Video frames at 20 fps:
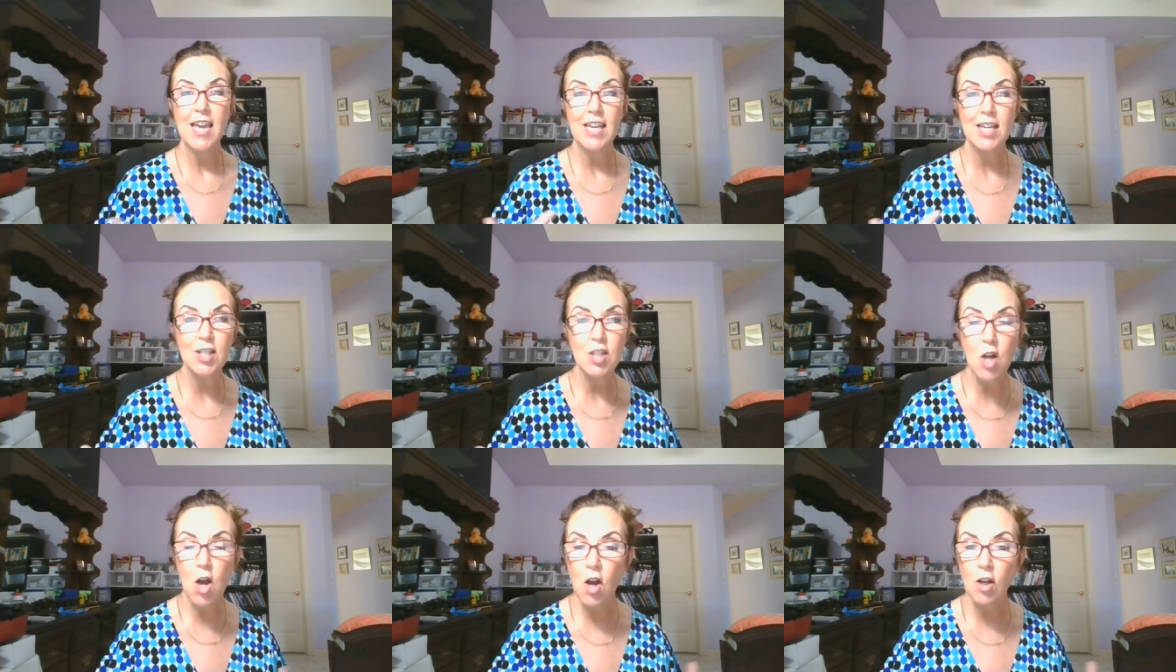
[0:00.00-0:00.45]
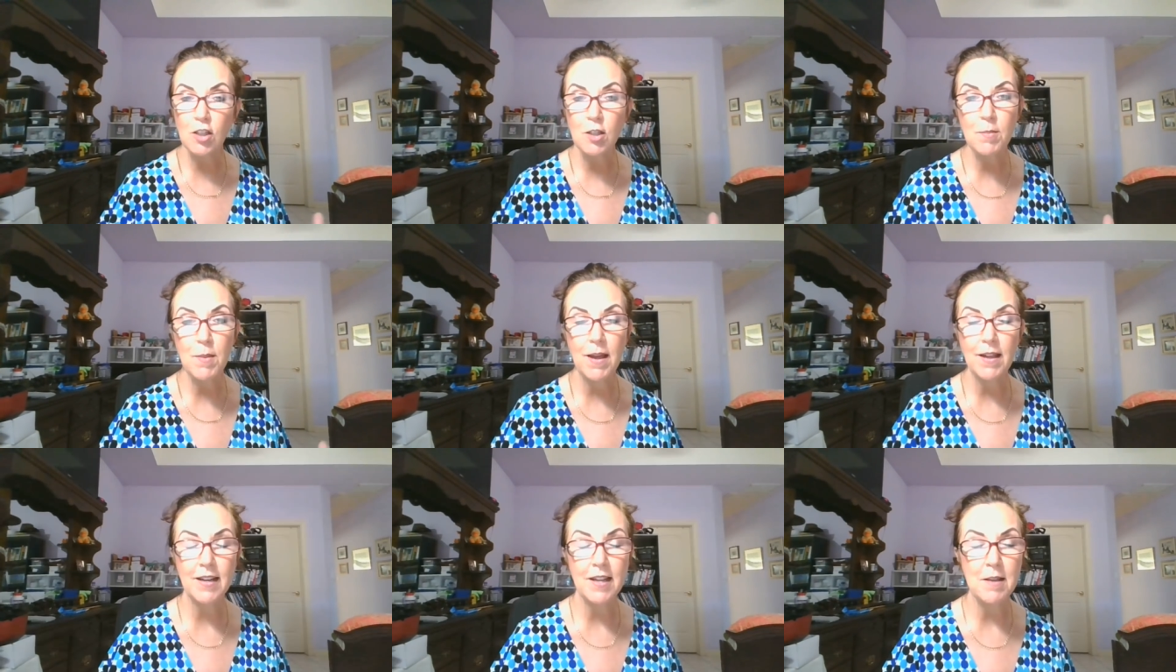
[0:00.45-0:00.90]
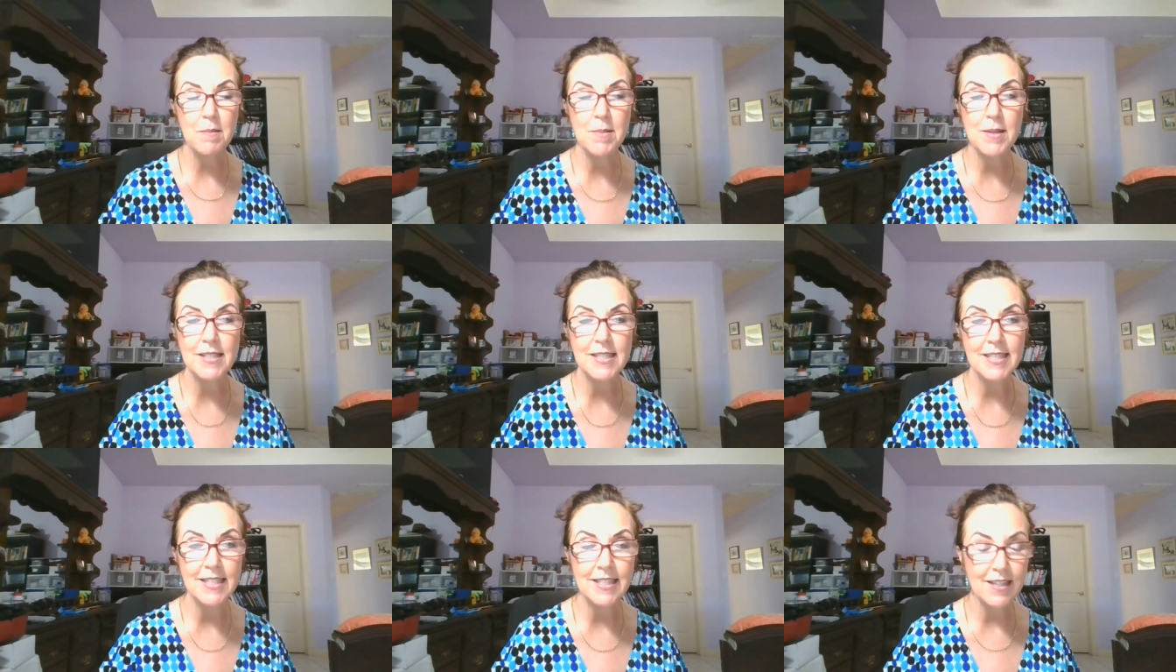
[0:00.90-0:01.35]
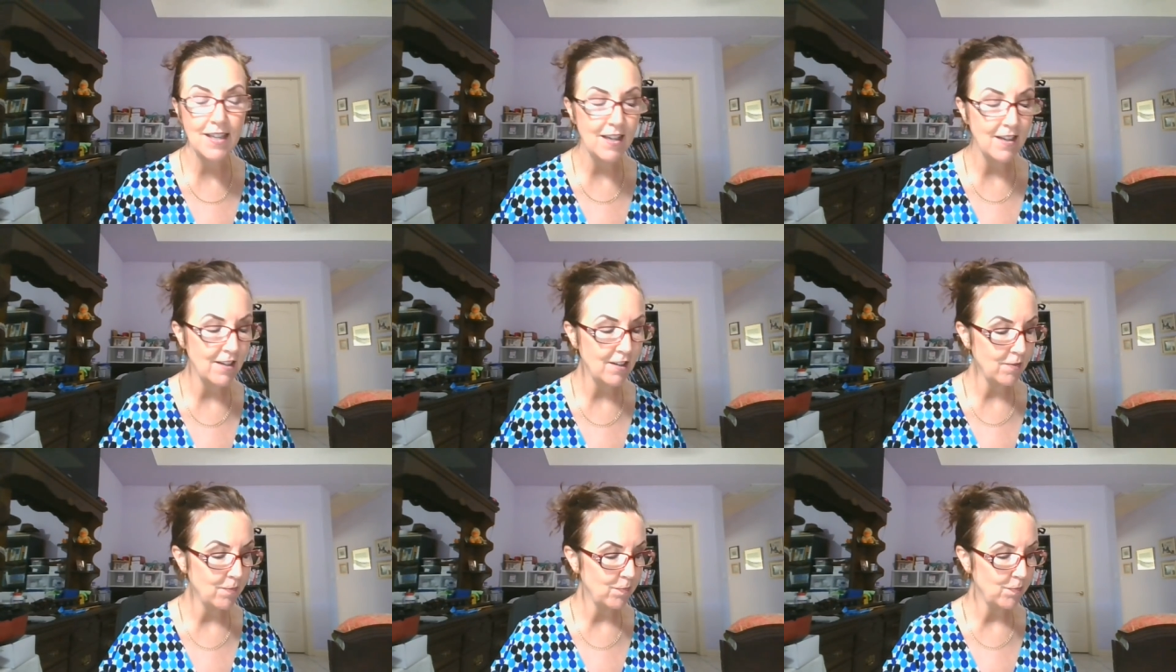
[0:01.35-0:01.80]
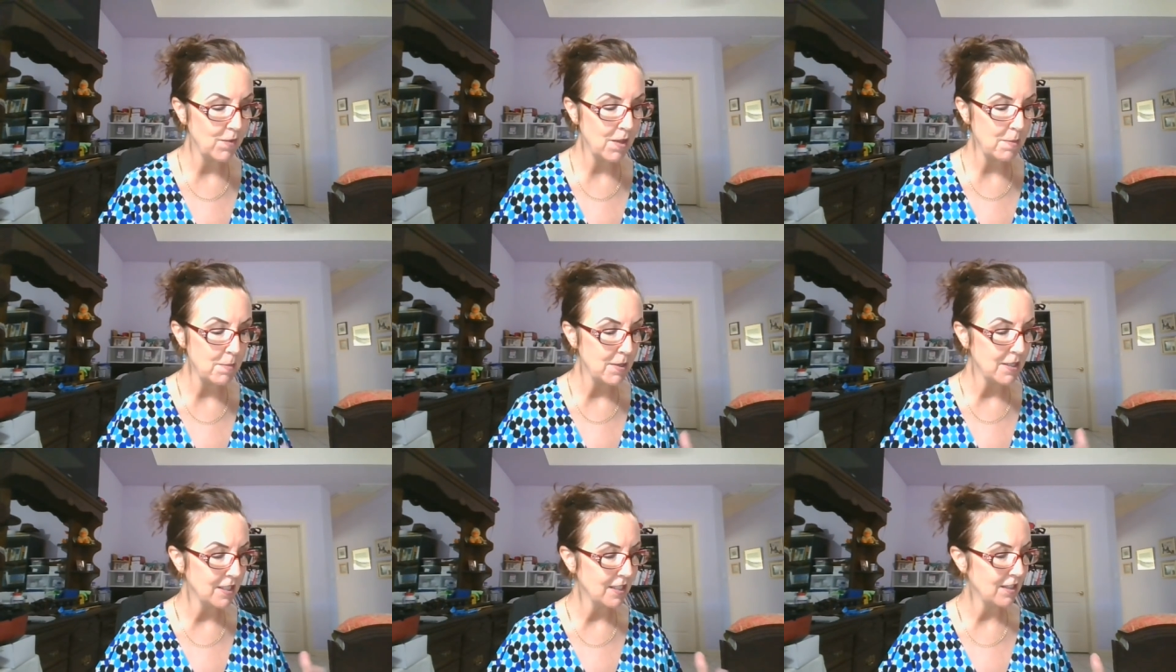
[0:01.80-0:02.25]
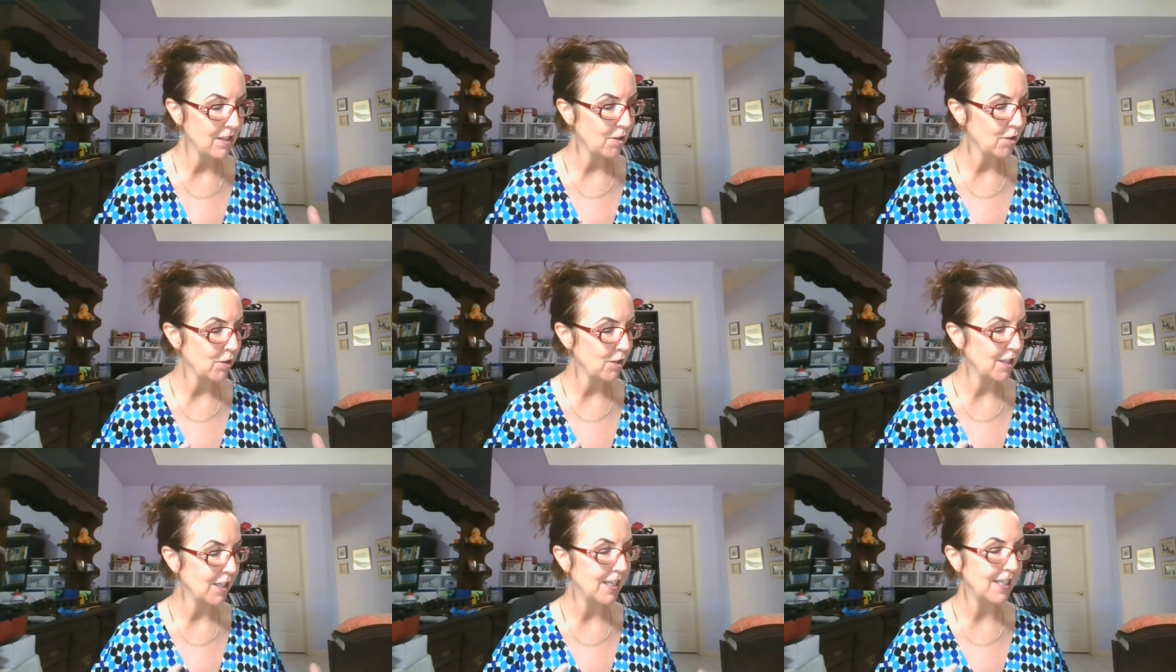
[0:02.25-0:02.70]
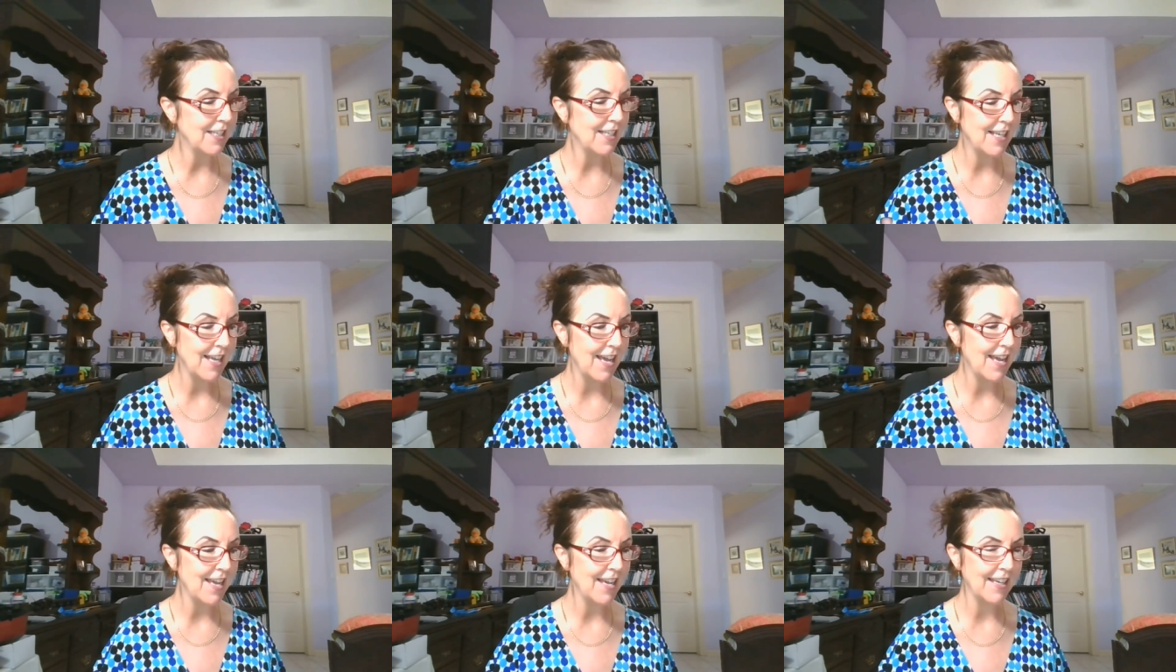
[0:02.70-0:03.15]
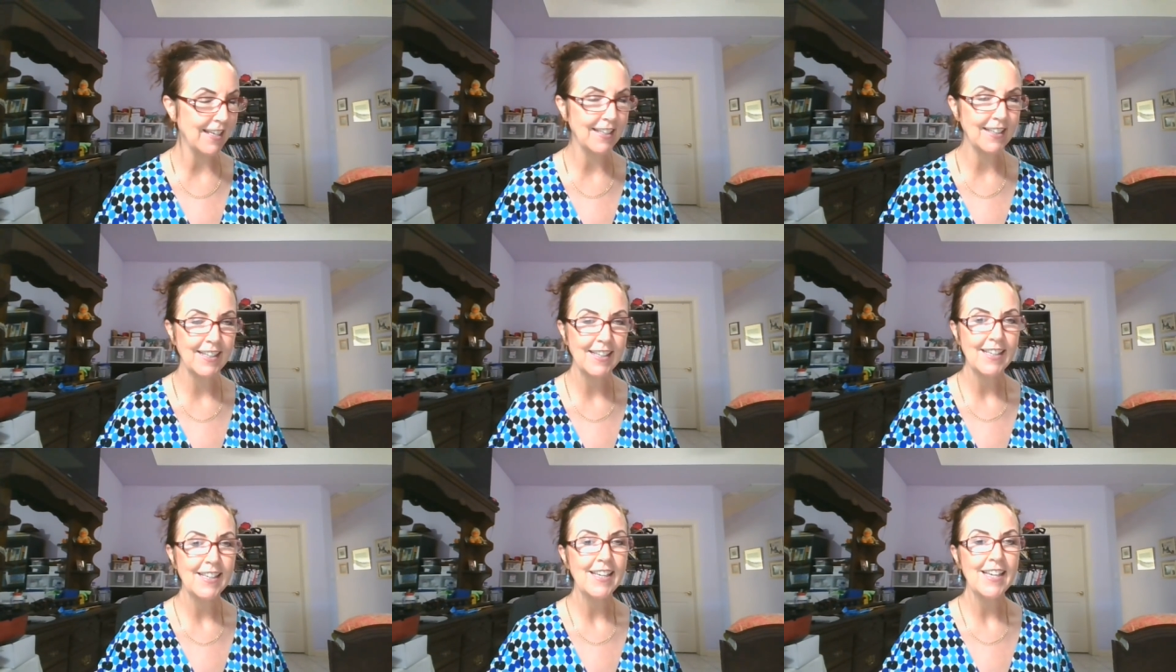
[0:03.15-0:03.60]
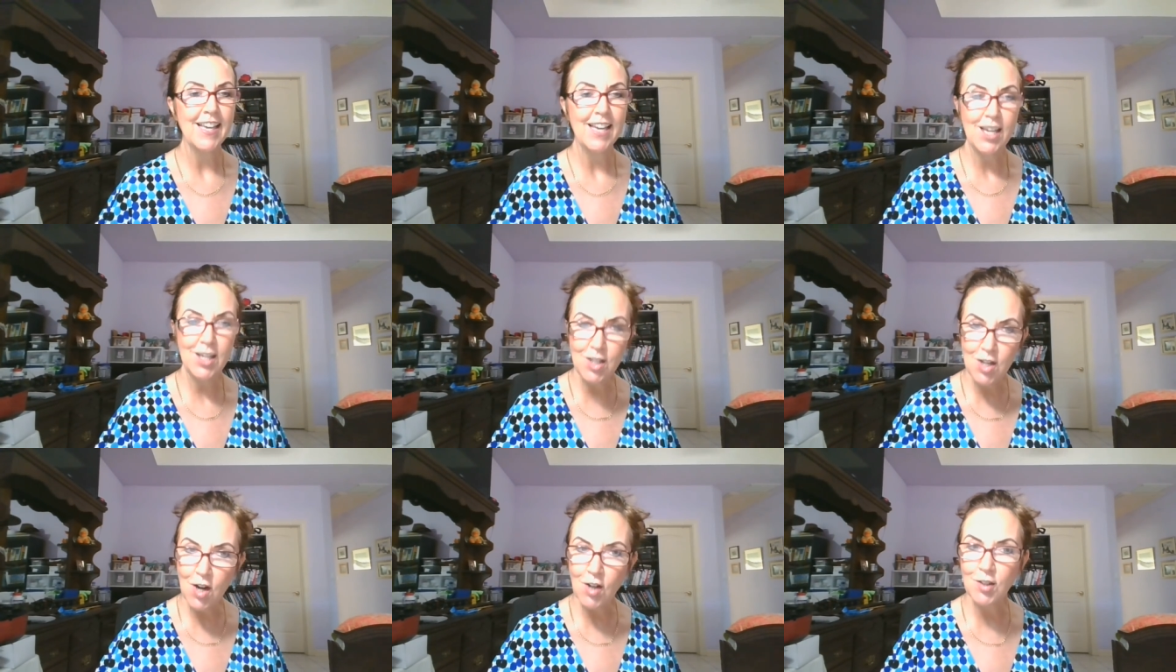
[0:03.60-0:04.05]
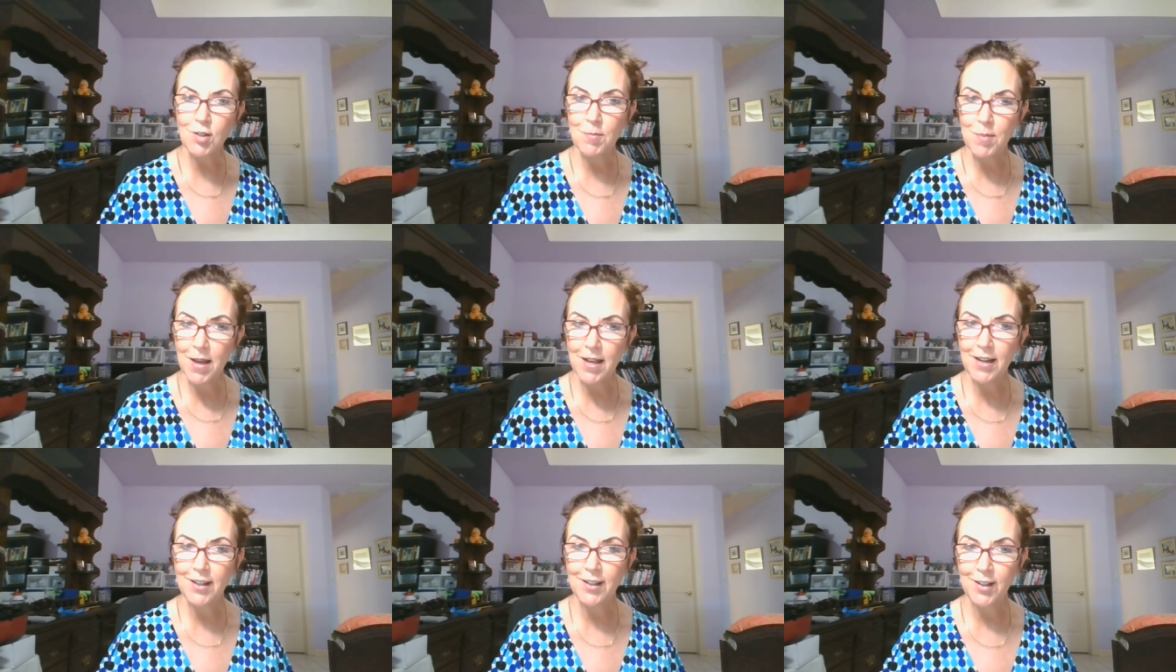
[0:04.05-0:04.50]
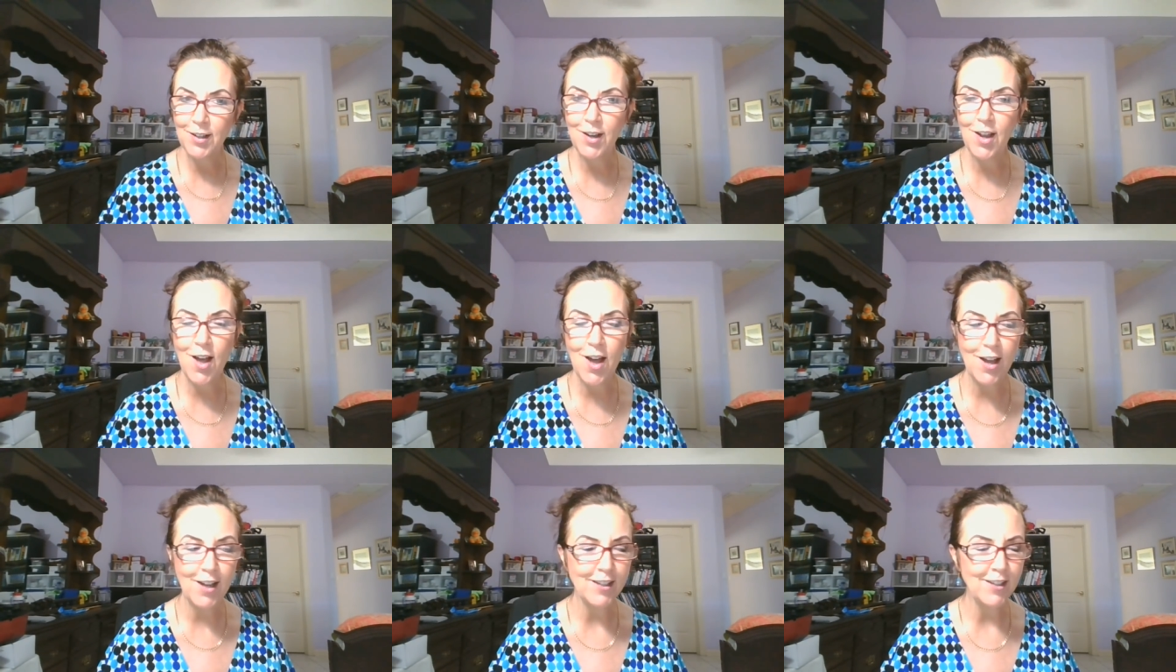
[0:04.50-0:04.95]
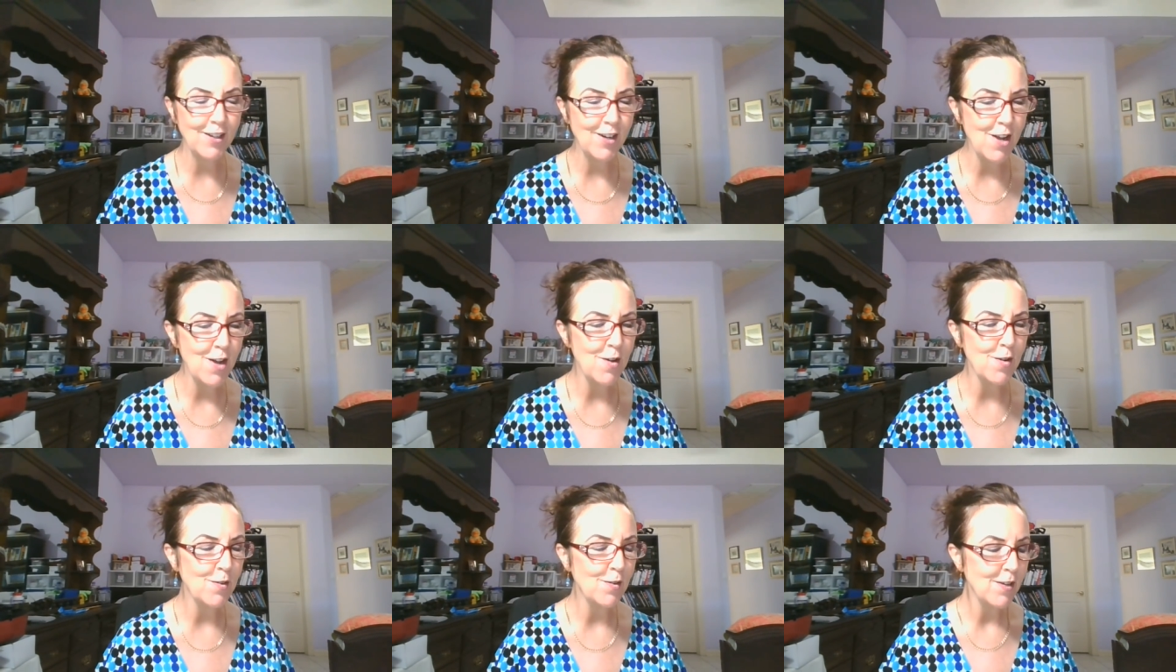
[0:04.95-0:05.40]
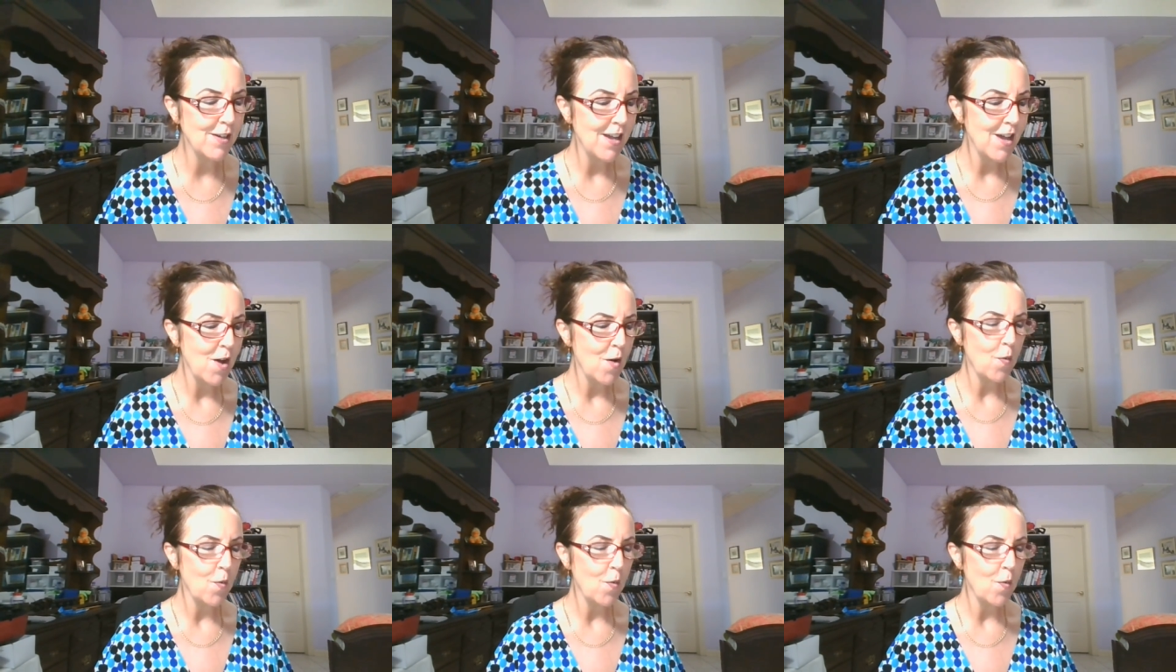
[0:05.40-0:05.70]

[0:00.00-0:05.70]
he talked about MS uh, MS13 gang he talked about it a lot, you know.